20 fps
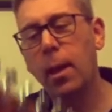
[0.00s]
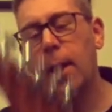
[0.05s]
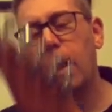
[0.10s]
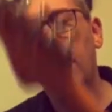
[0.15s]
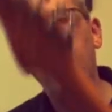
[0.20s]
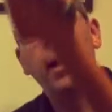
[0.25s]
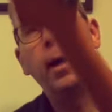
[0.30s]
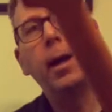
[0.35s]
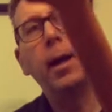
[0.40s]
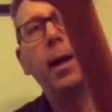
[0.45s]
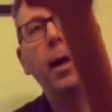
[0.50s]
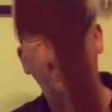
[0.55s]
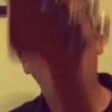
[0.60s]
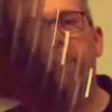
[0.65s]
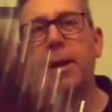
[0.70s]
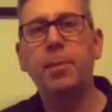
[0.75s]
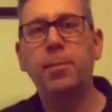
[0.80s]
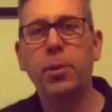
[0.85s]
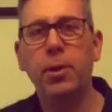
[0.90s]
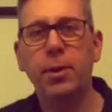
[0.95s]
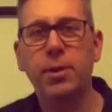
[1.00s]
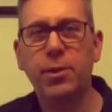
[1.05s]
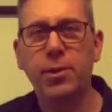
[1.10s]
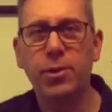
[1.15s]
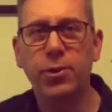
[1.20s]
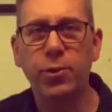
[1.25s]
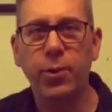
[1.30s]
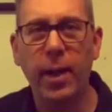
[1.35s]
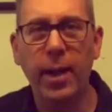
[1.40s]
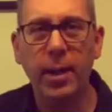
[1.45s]
I had to put a
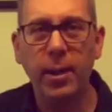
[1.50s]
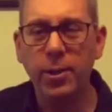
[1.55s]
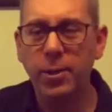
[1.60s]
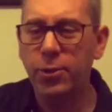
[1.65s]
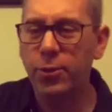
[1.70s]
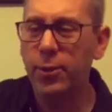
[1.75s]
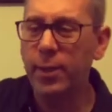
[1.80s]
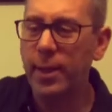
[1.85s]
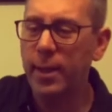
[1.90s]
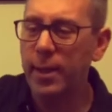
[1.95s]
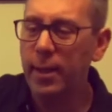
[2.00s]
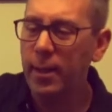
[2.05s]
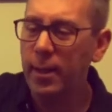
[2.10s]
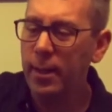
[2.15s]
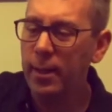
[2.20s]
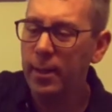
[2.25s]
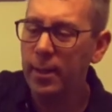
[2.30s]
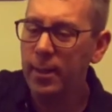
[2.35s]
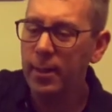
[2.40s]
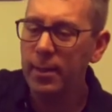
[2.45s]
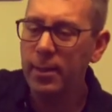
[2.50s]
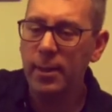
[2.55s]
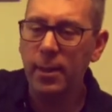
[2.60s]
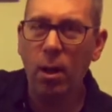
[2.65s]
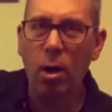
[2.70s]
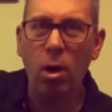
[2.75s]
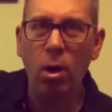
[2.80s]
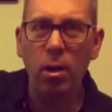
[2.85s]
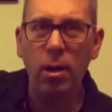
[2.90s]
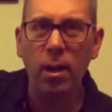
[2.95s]
string tree
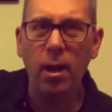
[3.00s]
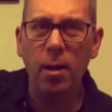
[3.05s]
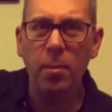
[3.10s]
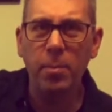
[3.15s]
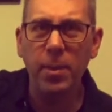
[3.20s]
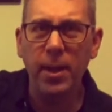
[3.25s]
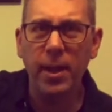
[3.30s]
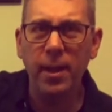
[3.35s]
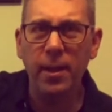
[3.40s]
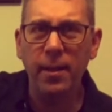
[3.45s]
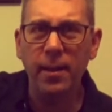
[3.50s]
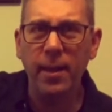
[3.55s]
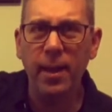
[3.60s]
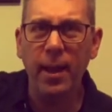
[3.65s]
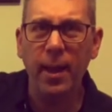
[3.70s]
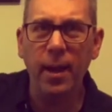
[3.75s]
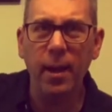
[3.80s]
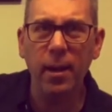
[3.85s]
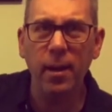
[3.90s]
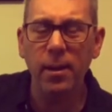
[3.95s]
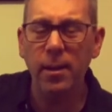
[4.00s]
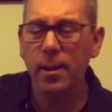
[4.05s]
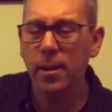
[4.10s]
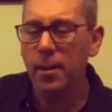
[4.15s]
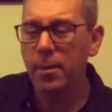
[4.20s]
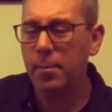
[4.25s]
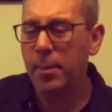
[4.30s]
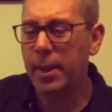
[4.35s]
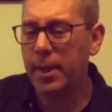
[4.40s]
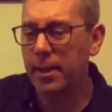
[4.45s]
all up in there
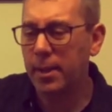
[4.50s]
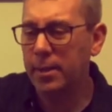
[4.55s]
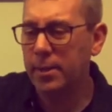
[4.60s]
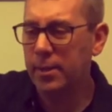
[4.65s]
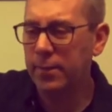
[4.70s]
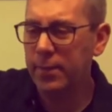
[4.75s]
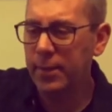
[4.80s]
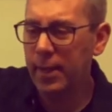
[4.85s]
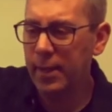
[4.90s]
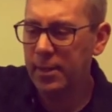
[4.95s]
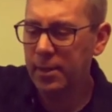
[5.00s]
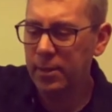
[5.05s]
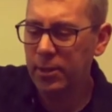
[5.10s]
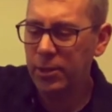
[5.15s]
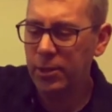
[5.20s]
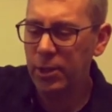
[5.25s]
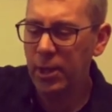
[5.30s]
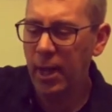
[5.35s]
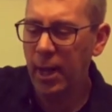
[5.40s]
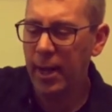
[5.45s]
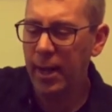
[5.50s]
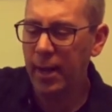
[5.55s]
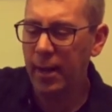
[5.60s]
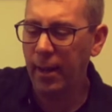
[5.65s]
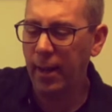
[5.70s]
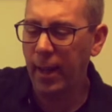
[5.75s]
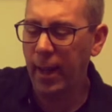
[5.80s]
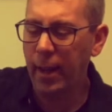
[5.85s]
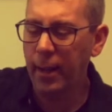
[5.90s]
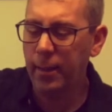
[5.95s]
because of this giant
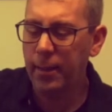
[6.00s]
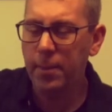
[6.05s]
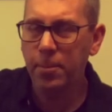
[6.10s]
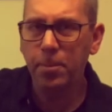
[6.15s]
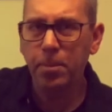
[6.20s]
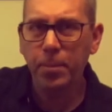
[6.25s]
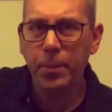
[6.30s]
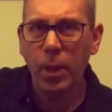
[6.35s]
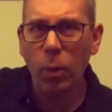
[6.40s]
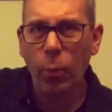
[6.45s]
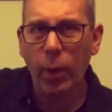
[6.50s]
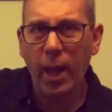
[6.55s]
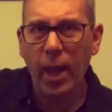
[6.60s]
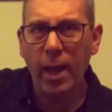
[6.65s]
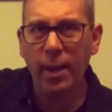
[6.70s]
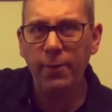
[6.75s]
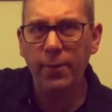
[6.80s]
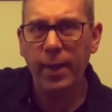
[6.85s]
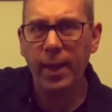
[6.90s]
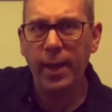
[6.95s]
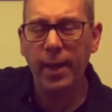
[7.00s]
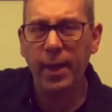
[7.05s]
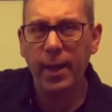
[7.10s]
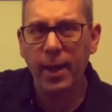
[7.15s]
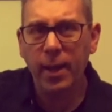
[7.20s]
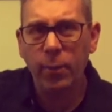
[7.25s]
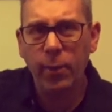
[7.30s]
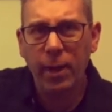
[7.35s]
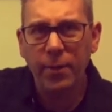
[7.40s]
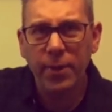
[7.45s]
length. We have
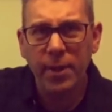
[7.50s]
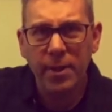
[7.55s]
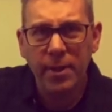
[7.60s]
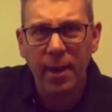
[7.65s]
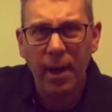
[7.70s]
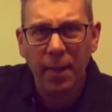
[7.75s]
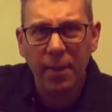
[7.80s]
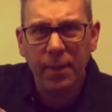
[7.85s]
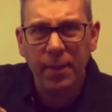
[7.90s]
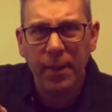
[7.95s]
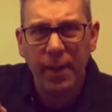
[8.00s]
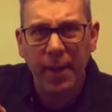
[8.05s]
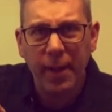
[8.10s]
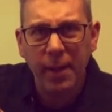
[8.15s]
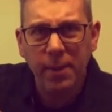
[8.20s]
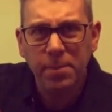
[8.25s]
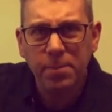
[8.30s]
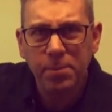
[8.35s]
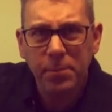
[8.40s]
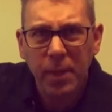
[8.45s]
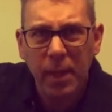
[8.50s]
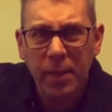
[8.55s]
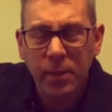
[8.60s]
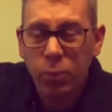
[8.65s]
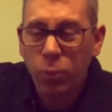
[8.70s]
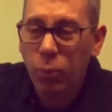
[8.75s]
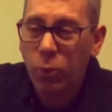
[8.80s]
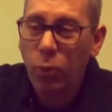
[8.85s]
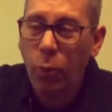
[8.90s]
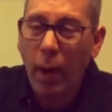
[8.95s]
a nut there. It's
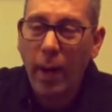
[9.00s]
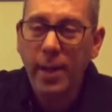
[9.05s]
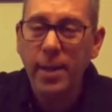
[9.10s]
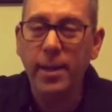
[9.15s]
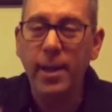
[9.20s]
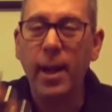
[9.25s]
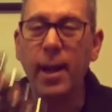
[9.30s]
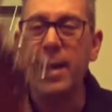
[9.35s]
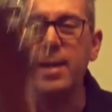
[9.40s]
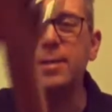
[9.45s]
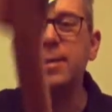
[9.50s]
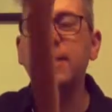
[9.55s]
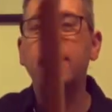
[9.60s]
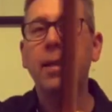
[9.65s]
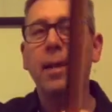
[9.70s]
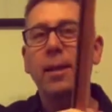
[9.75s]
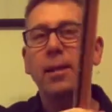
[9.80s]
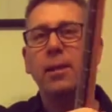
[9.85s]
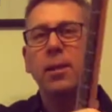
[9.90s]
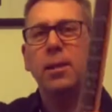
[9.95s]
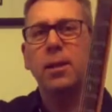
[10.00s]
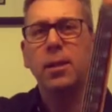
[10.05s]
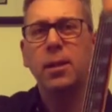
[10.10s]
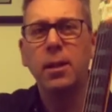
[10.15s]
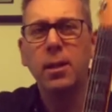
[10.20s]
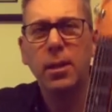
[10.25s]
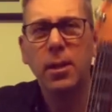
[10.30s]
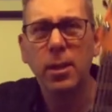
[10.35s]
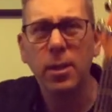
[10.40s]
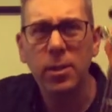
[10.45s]
quite nice. It's like a little
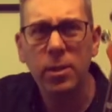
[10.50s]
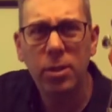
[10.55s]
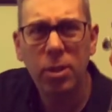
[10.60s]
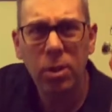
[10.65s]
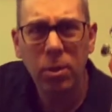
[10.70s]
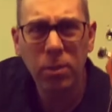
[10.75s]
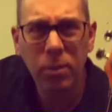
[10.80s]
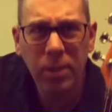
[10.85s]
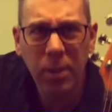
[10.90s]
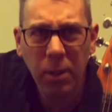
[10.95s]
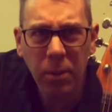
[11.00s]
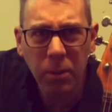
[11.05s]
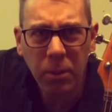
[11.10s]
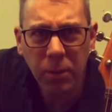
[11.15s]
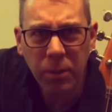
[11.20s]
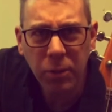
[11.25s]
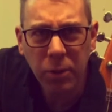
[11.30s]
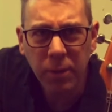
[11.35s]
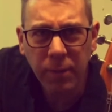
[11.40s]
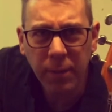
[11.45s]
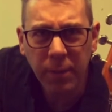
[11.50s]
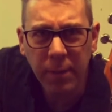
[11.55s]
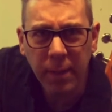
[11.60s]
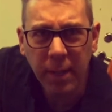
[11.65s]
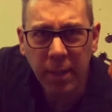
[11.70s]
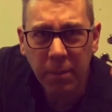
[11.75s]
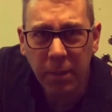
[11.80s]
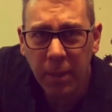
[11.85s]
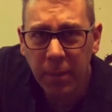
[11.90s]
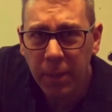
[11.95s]
two-tone sort of a thing.
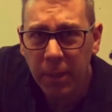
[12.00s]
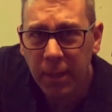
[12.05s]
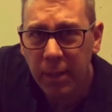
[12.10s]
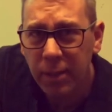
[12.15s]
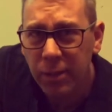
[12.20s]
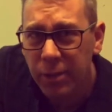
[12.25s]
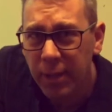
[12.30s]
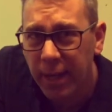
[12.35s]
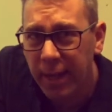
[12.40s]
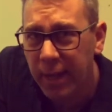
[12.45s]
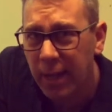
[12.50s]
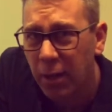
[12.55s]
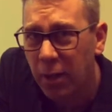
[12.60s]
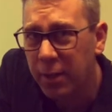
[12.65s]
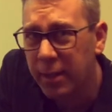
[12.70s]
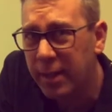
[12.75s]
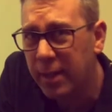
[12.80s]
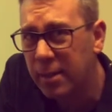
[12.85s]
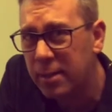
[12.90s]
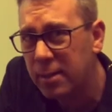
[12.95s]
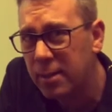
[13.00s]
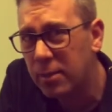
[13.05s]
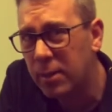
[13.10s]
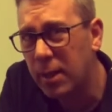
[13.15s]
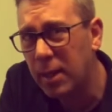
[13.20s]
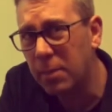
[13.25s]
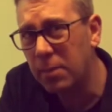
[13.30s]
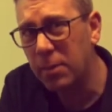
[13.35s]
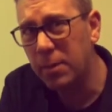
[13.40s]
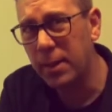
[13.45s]
Maybe you can check it out on the
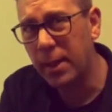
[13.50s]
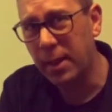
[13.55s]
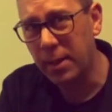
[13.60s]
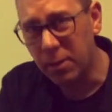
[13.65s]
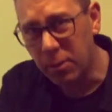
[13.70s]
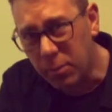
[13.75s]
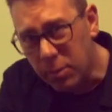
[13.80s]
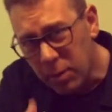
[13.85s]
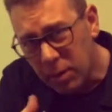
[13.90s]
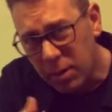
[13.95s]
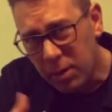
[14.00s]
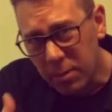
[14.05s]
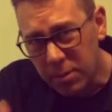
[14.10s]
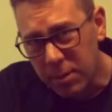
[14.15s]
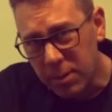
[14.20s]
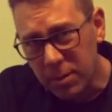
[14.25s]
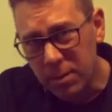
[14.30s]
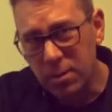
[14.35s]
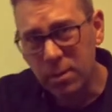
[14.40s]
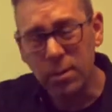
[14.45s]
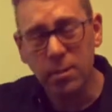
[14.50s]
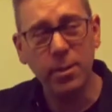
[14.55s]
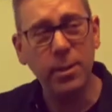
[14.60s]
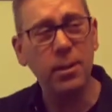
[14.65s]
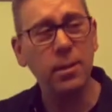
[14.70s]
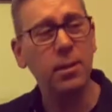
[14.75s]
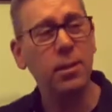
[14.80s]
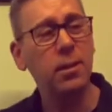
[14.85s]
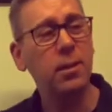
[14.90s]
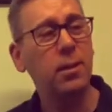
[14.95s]
Instagram thing. There'll be a little bit
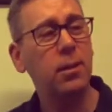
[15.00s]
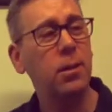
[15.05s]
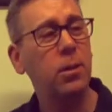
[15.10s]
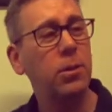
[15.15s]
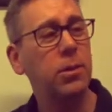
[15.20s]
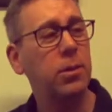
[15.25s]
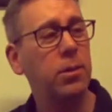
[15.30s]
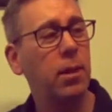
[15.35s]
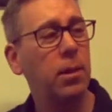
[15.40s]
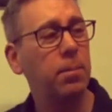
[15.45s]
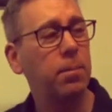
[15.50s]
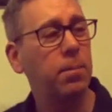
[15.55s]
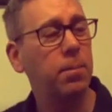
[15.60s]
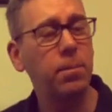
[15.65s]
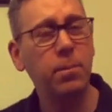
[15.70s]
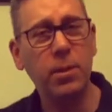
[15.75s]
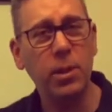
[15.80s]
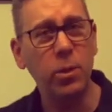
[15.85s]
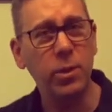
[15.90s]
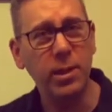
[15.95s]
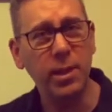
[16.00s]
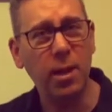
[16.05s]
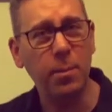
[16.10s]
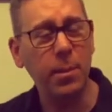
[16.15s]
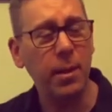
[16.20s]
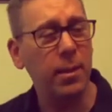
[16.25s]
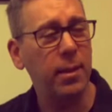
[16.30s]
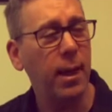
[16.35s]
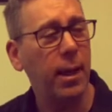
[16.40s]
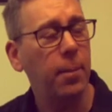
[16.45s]
of closey-uppy
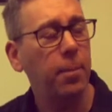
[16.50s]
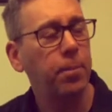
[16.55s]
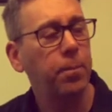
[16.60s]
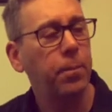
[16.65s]
thing.